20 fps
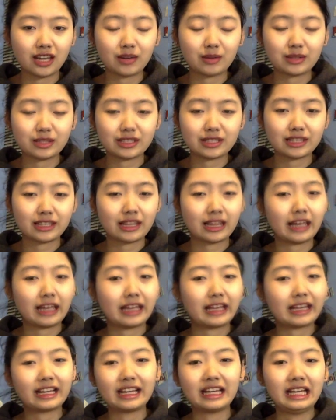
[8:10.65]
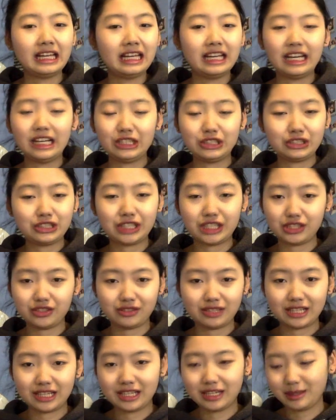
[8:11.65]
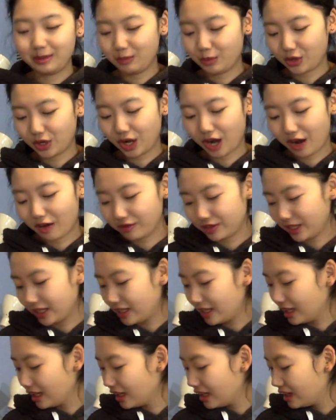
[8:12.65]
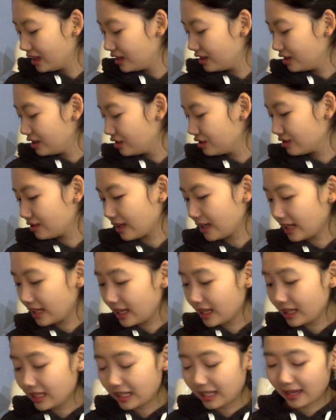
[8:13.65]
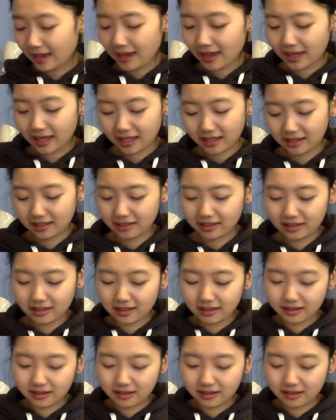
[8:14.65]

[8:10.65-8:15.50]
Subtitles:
I was like, I should not drink any more coffee. I didn't get any.